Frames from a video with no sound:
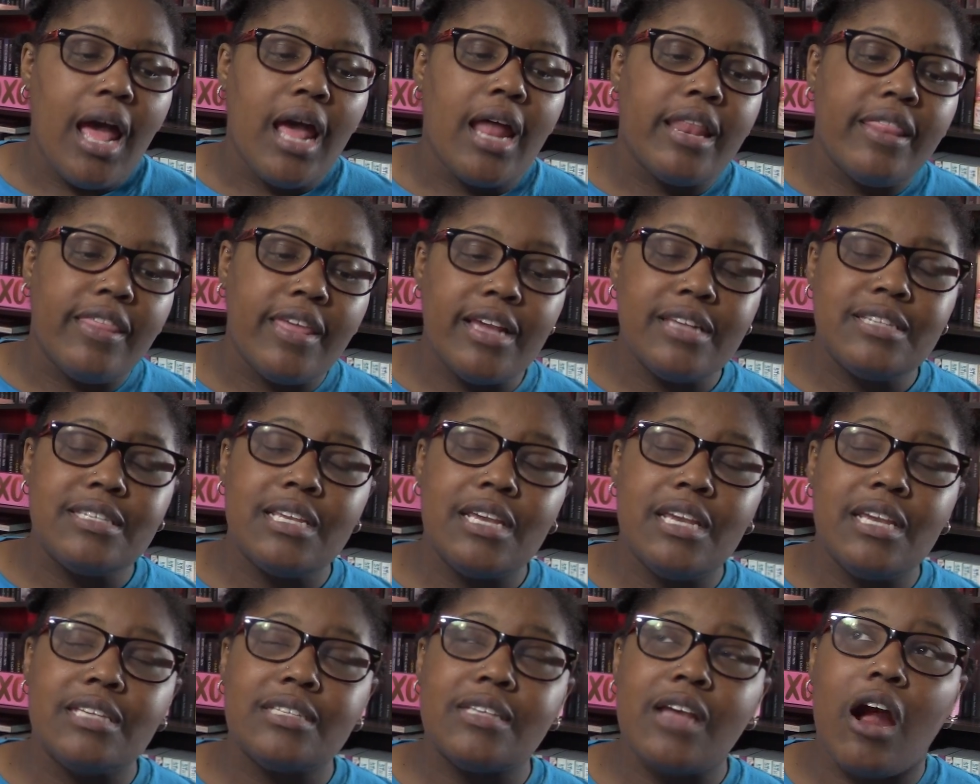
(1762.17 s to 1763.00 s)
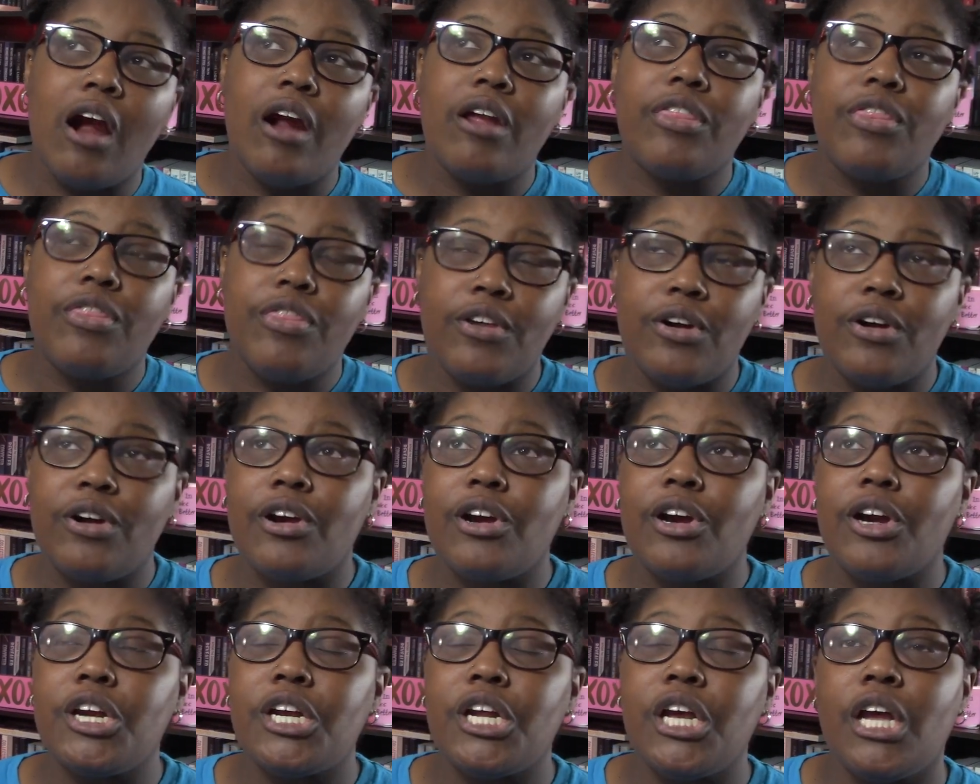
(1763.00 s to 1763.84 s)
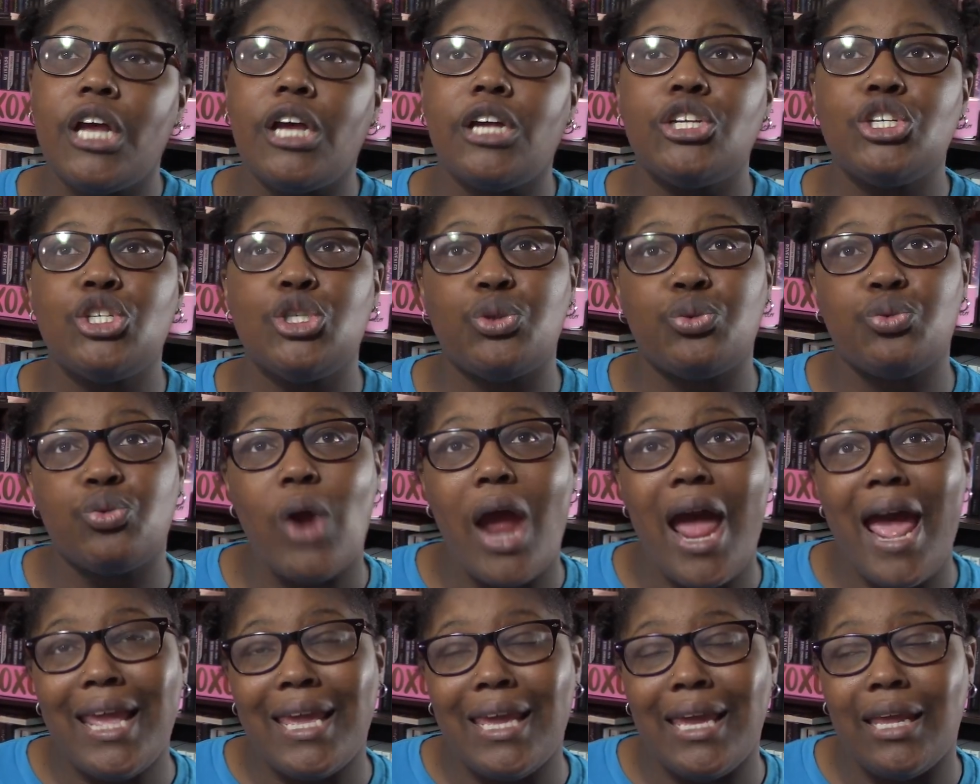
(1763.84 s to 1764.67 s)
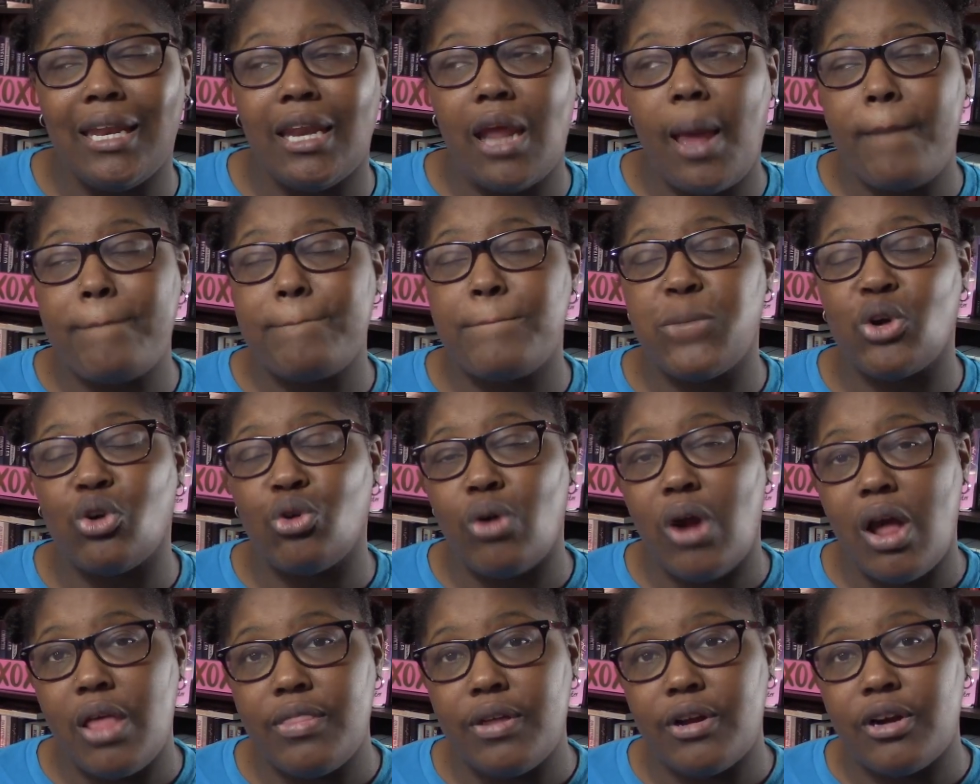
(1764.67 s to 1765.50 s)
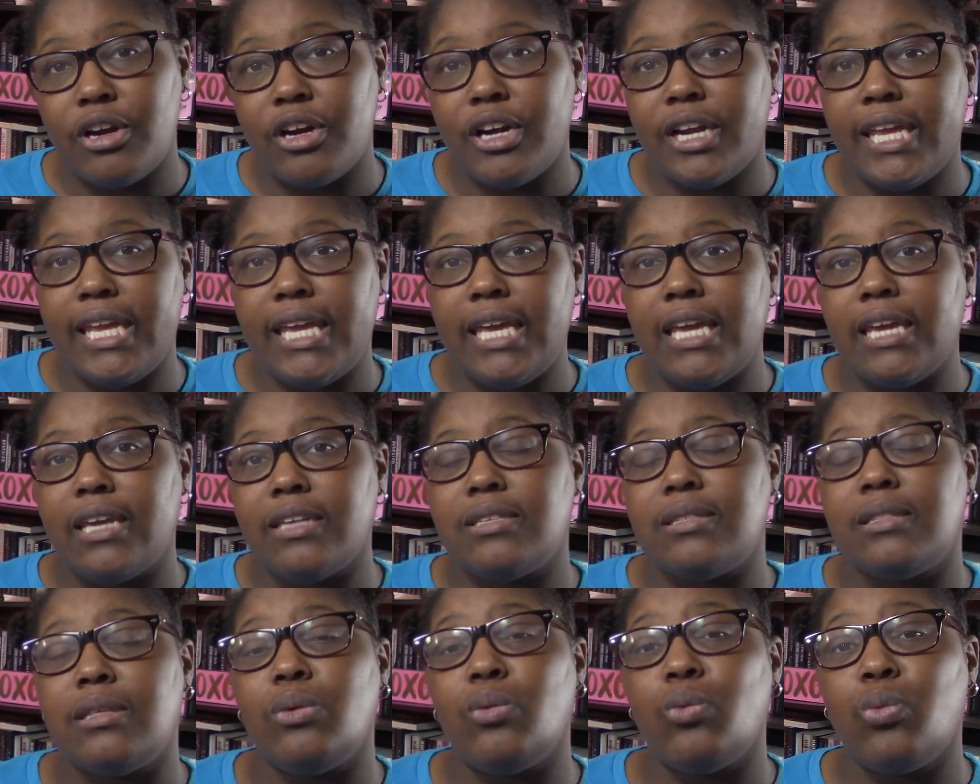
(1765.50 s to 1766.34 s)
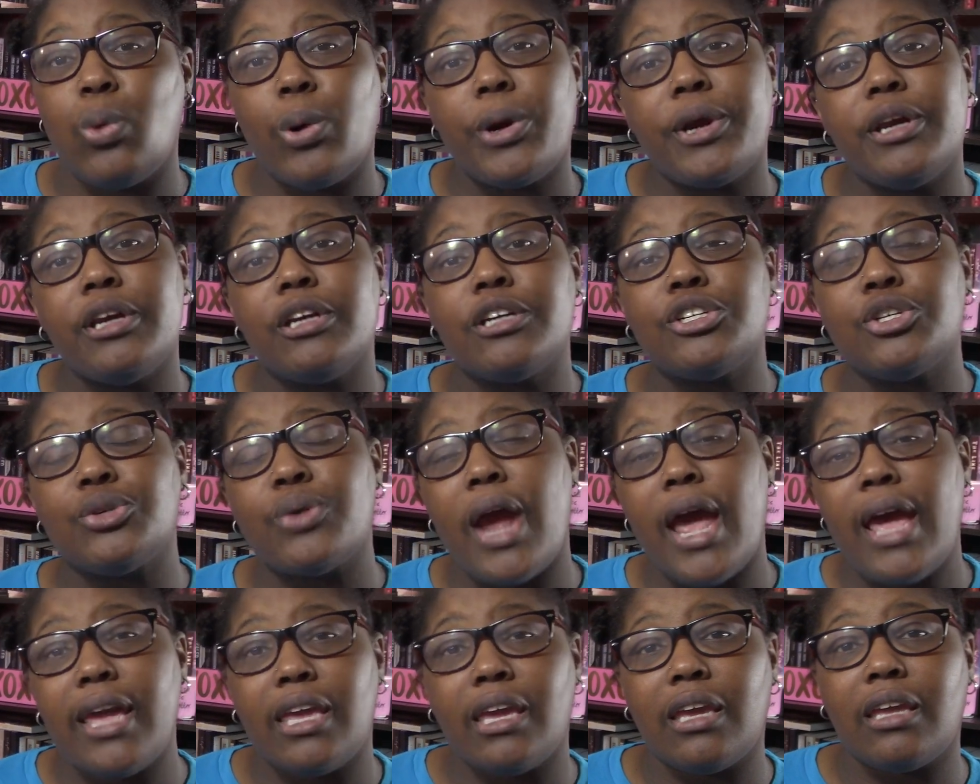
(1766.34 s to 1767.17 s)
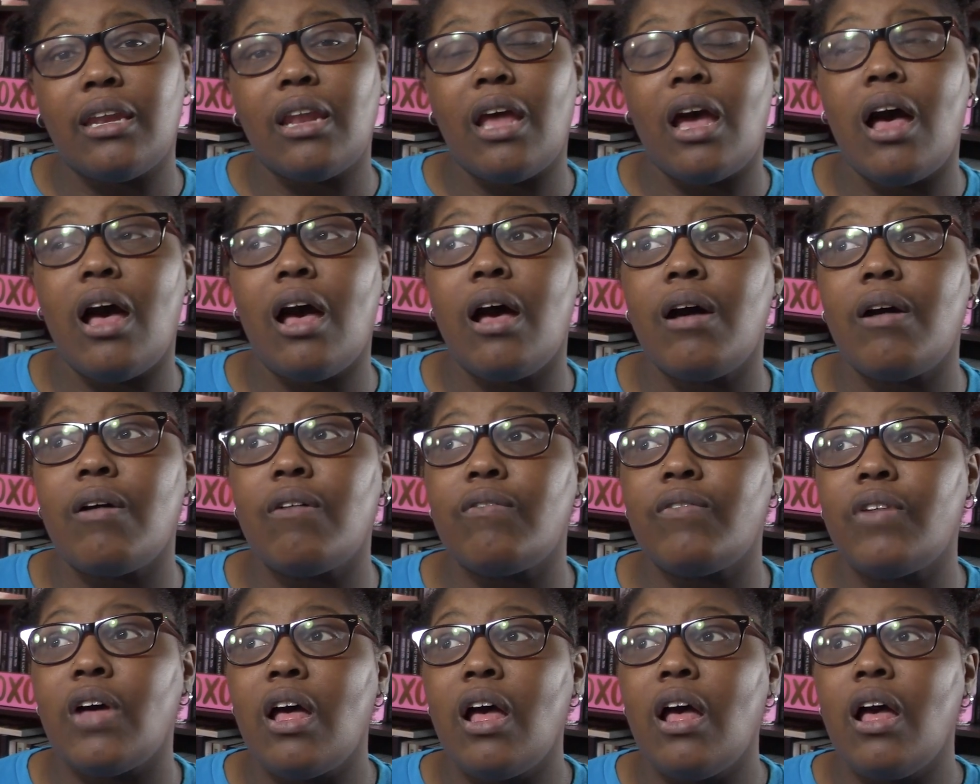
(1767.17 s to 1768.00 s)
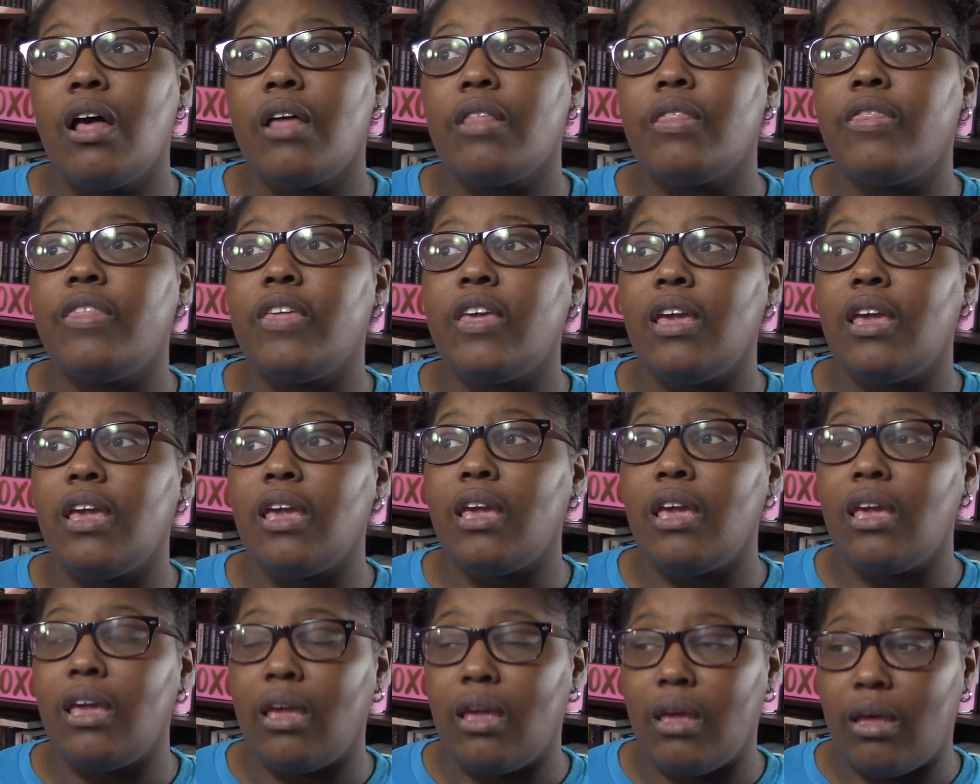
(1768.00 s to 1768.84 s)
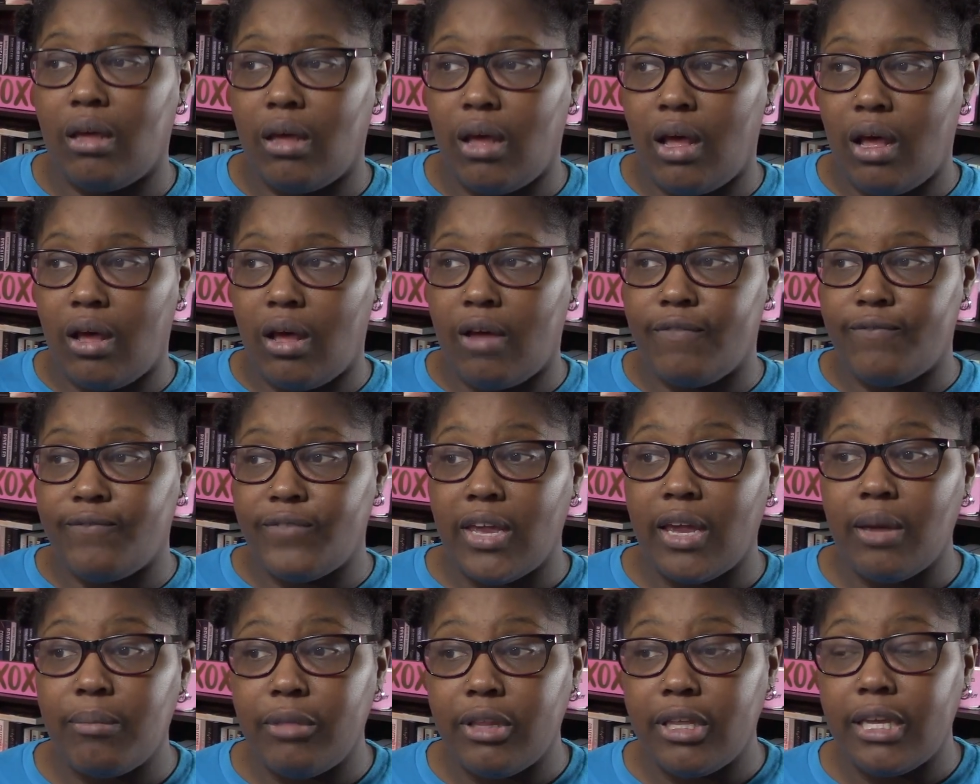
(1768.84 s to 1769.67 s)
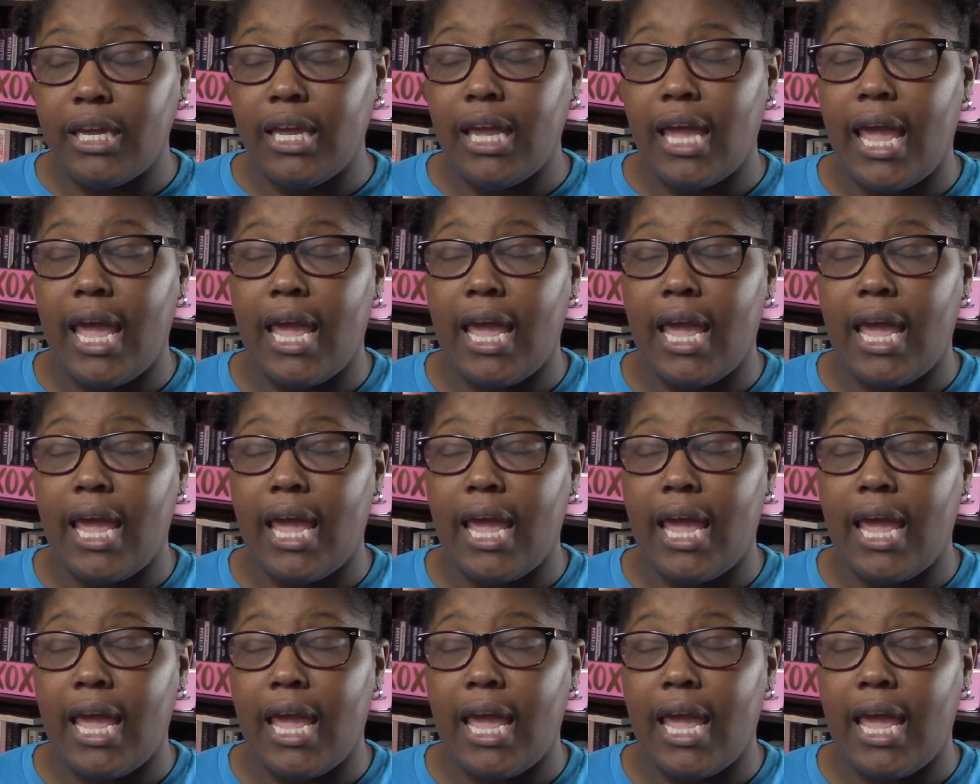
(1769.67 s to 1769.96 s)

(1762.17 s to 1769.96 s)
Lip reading: This is our third dragon brother. He is the warrior dragon of the family.